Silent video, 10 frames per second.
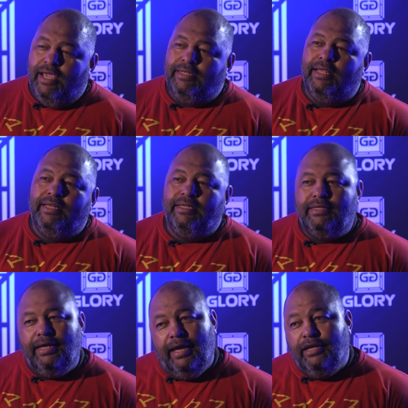and then at
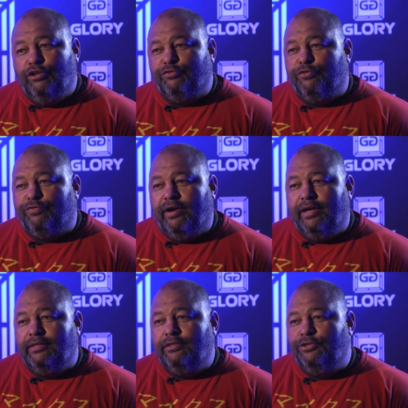the end of the
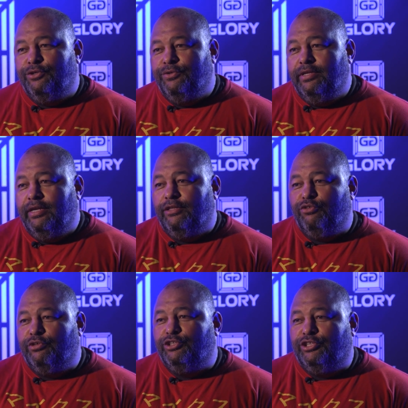fight you need
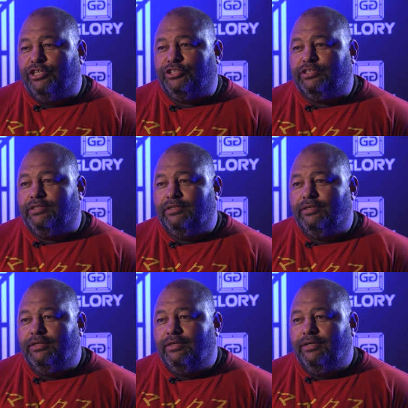to adjust
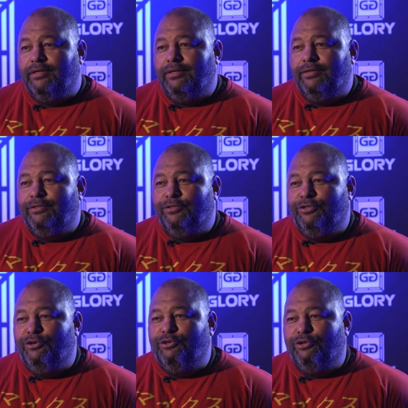
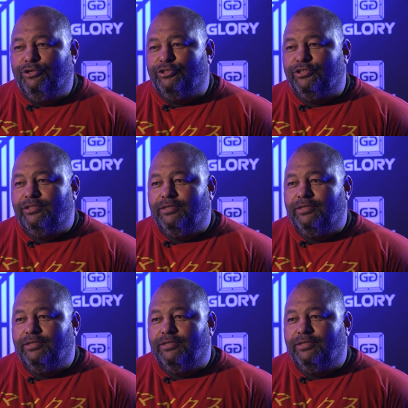the rules,